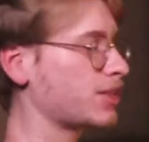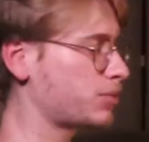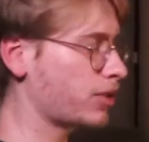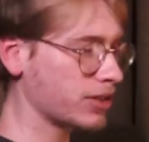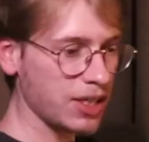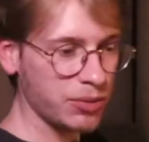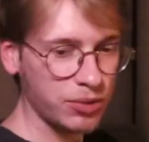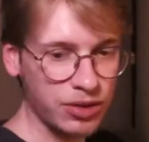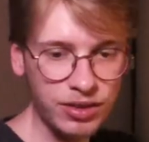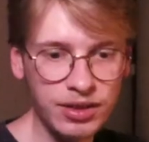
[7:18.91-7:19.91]
what it would
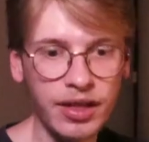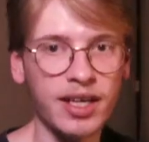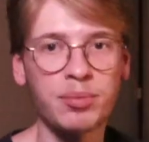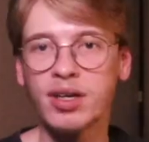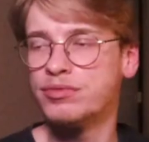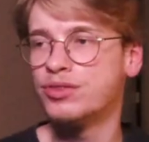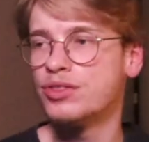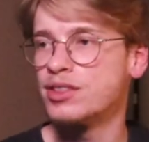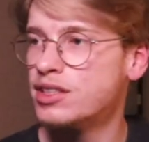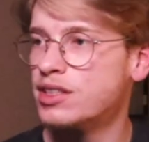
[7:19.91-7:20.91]
have looked like, but
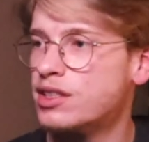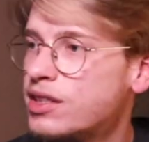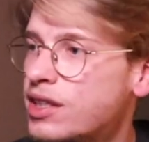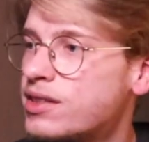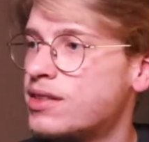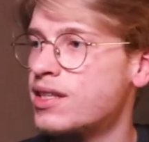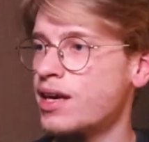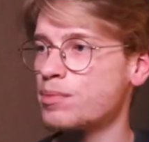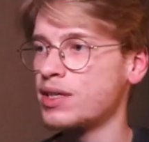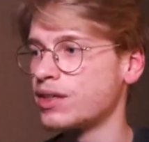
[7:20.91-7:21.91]
unfortunately you didn't get to see
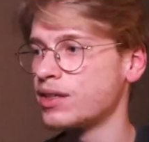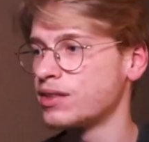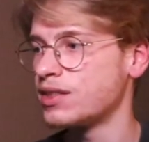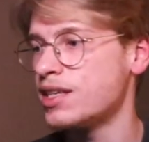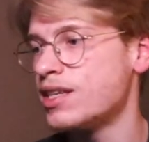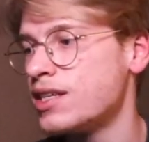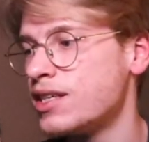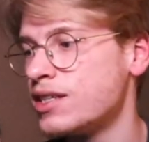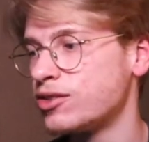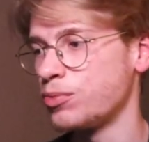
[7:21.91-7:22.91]
that because he
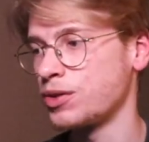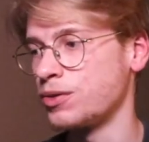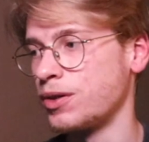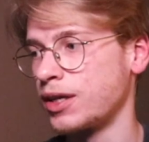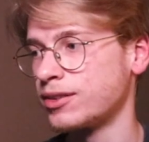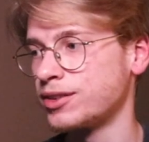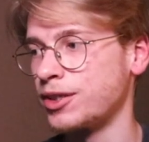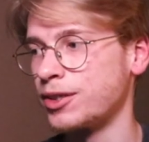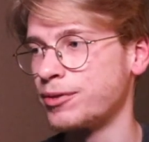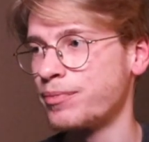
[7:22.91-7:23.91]
stopped recording.
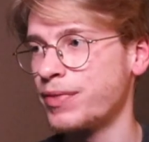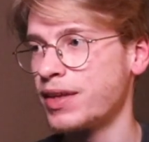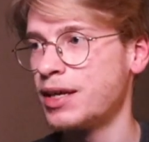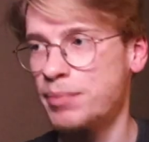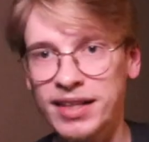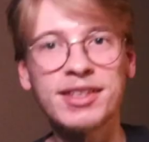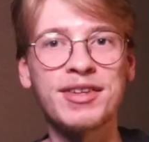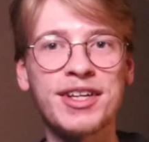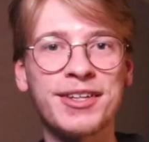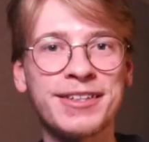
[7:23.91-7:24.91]
So, back to the video.